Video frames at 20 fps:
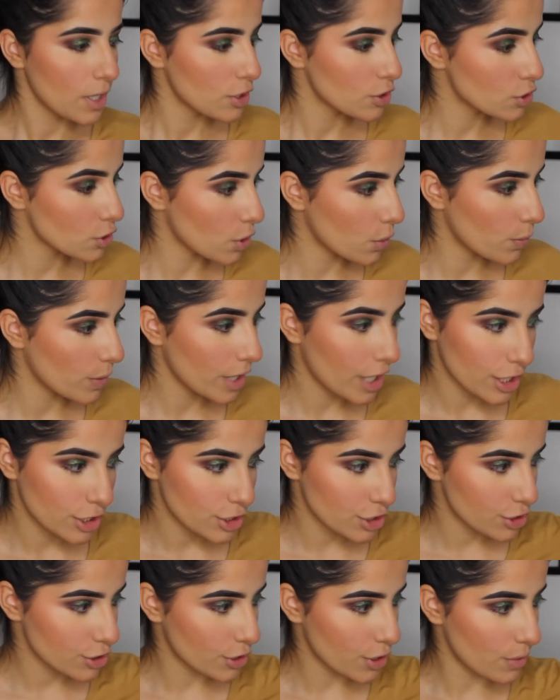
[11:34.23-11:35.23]
So we are
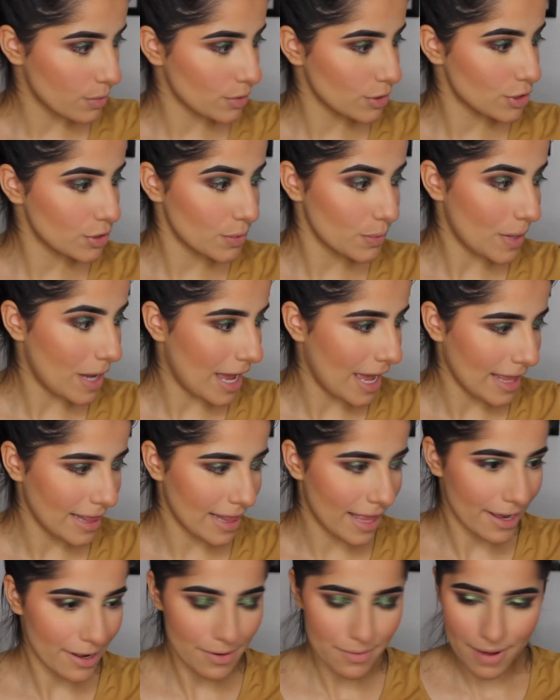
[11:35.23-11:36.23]
just going to
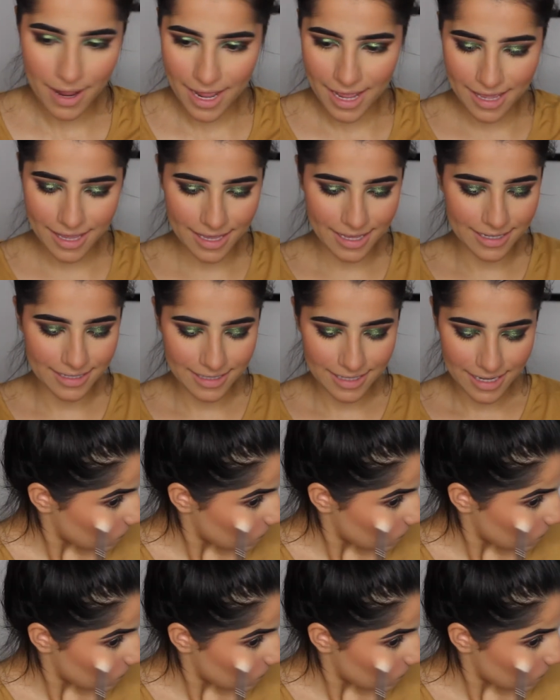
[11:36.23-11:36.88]
highlight away.